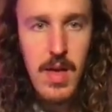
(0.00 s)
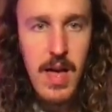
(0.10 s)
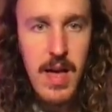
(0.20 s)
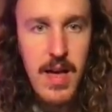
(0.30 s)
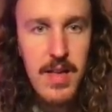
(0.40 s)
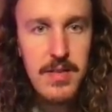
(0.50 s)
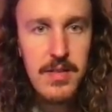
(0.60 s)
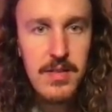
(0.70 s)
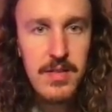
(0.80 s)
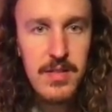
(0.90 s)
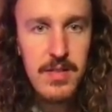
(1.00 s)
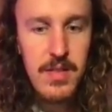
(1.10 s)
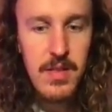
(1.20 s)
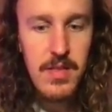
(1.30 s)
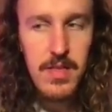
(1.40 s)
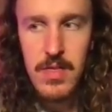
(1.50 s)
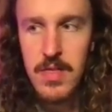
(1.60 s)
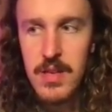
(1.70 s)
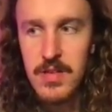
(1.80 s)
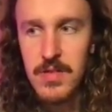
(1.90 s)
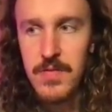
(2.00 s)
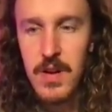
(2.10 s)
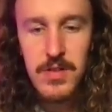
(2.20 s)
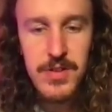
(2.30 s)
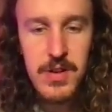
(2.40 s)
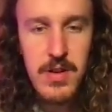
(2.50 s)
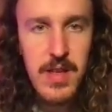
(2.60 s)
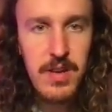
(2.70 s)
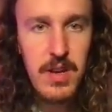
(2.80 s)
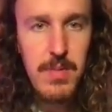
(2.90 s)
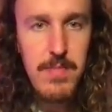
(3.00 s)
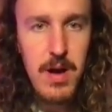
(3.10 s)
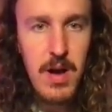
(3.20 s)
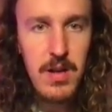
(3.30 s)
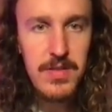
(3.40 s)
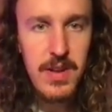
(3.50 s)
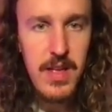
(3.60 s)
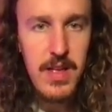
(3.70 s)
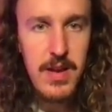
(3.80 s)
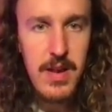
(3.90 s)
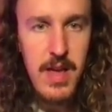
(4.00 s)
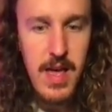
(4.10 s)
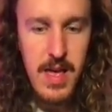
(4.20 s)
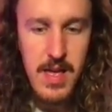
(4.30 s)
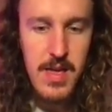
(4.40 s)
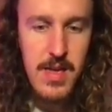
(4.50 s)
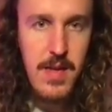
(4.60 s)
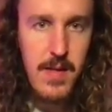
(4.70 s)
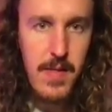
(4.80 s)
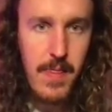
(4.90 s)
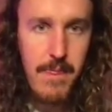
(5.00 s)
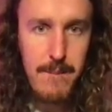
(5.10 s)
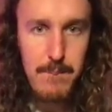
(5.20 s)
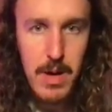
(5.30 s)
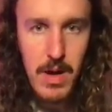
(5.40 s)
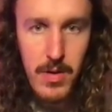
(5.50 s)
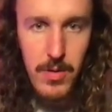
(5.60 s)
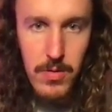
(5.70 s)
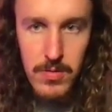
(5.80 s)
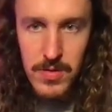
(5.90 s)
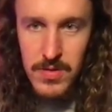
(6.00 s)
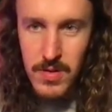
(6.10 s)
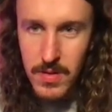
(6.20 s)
and this function is going to be passed in a pose.